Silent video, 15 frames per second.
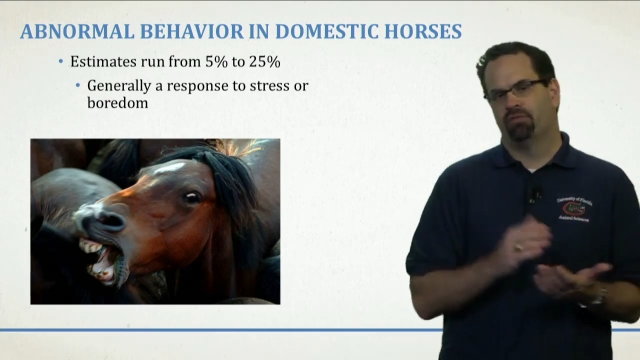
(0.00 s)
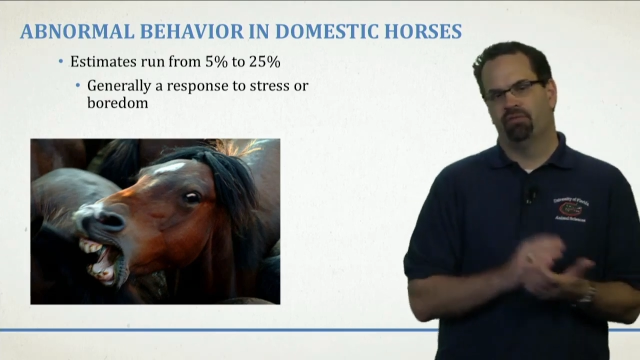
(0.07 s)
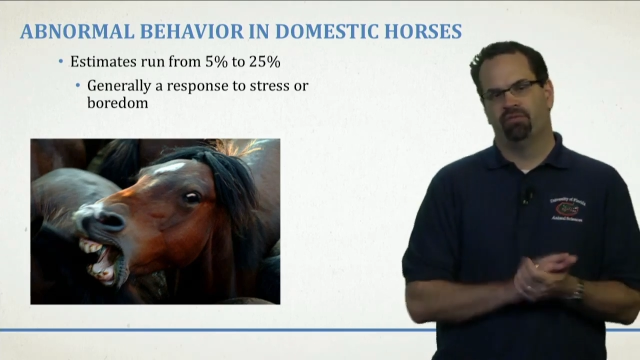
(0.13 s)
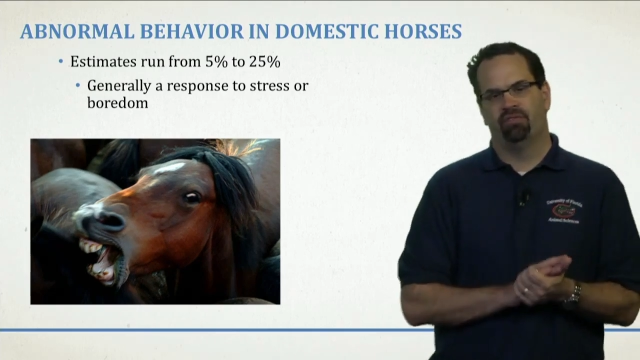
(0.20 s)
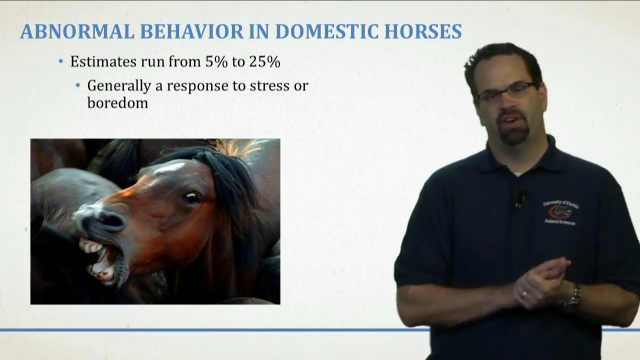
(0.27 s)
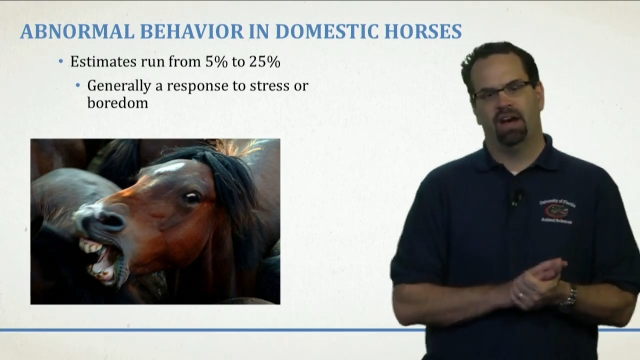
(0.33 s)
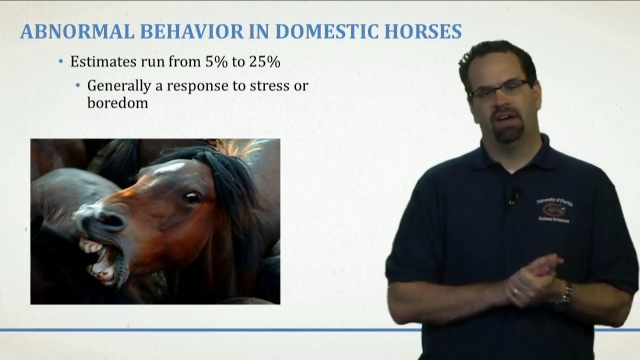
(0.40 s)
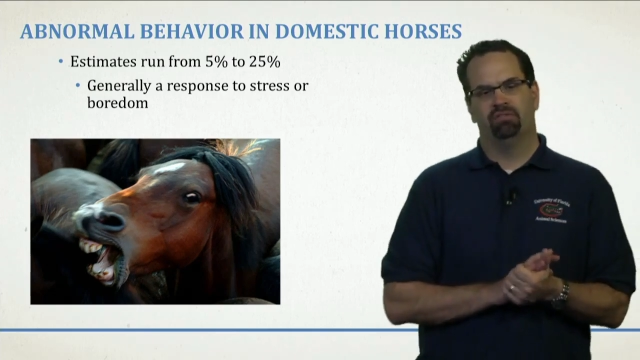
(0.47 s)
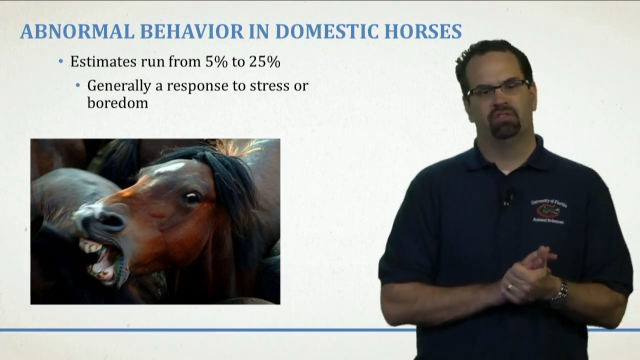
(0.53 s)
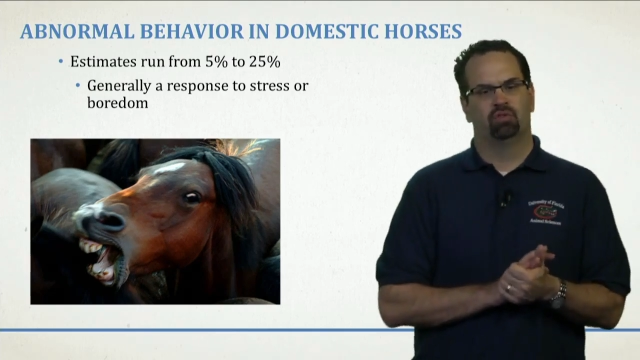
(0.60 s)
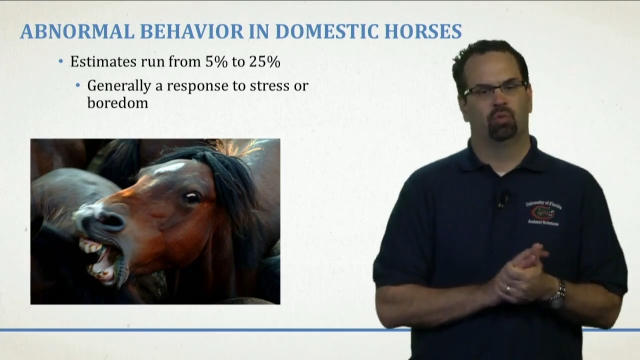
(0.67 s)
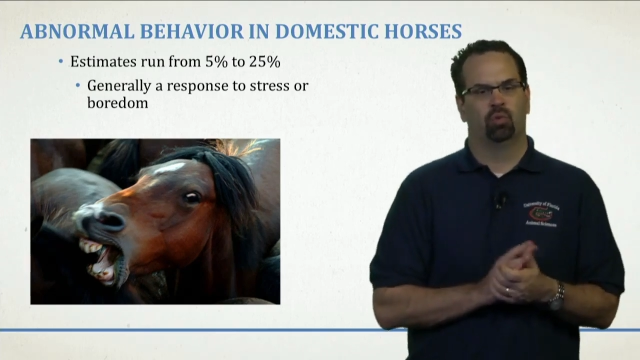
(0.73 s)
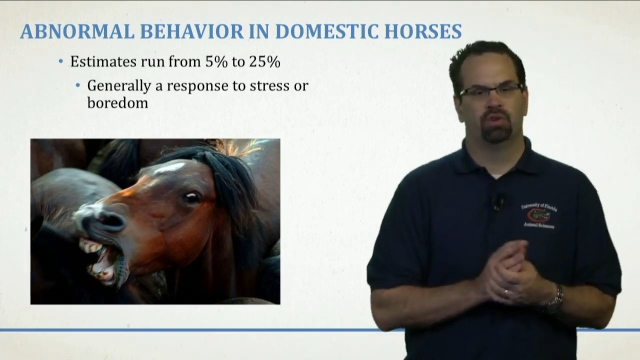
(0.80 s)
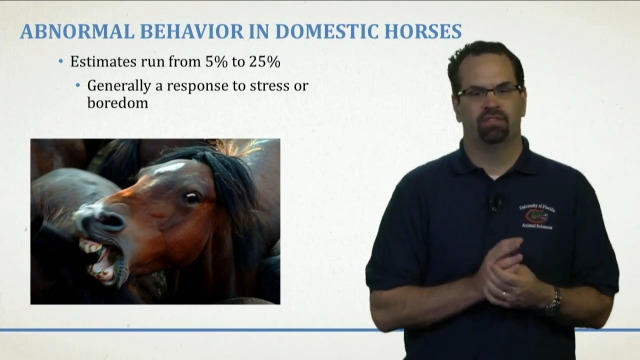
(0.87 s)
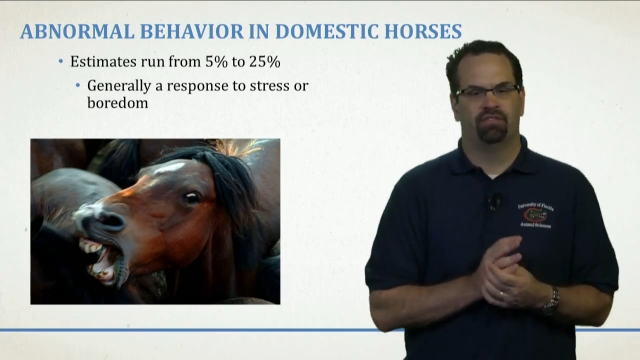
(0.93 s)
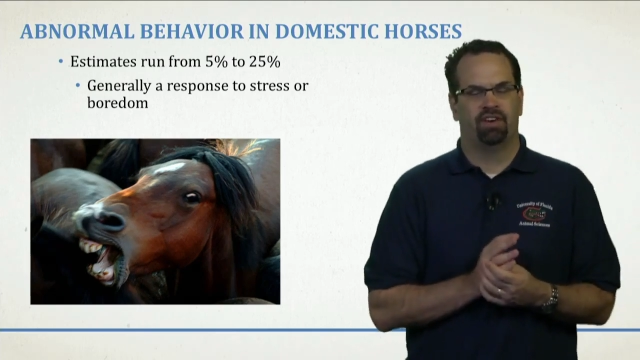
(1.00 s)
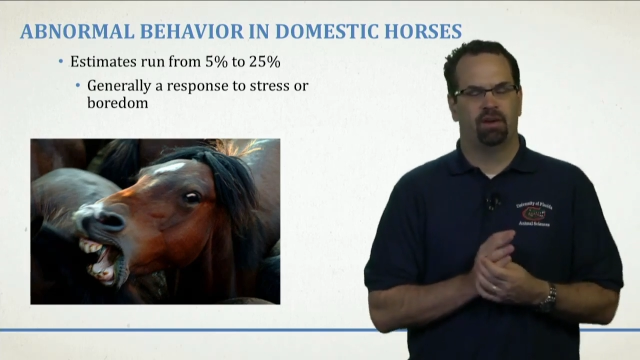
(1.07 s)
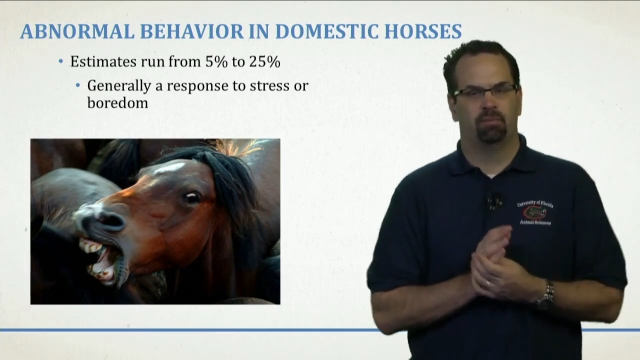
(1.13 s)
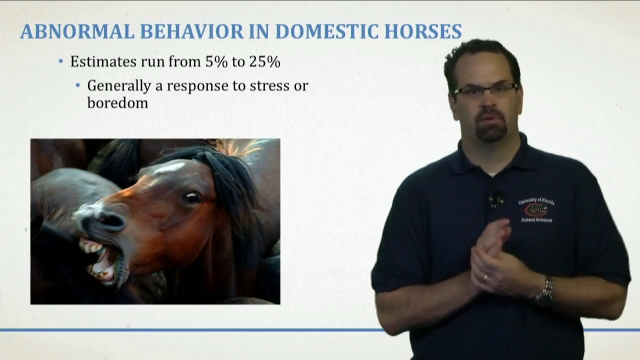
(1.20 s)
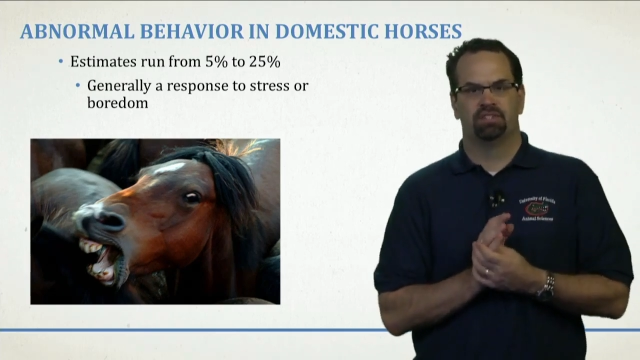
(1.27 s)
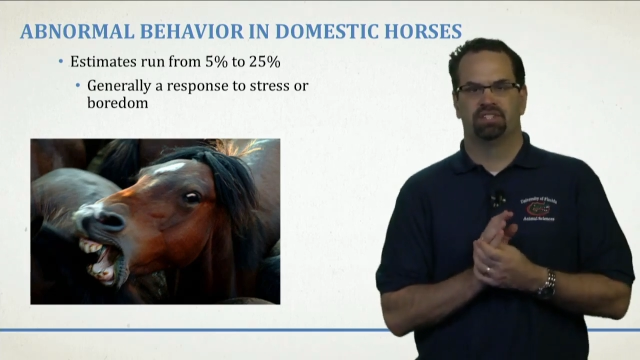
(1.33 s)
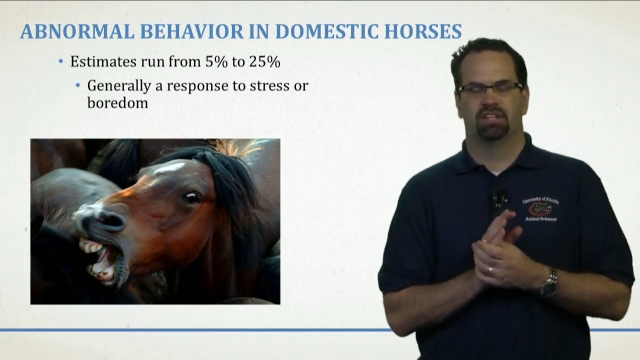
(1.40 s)
from 5 to
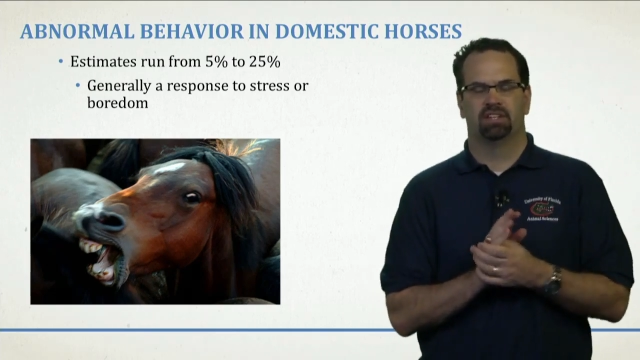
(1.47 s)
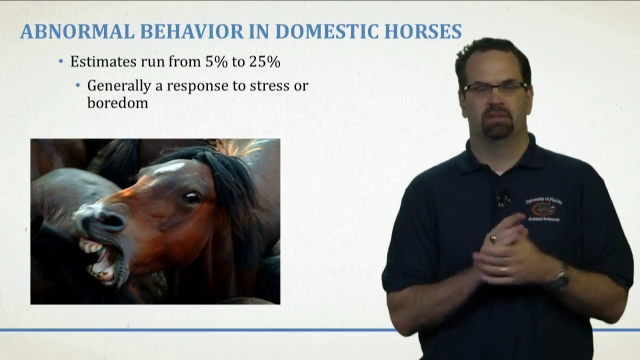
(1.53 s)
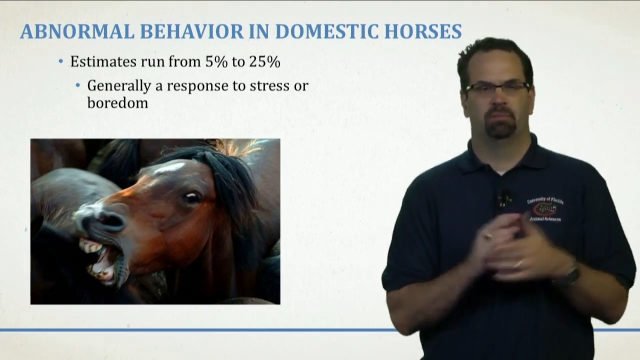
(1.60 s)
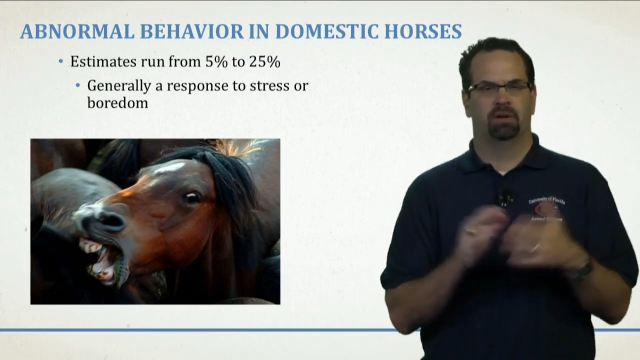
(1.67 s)
25%,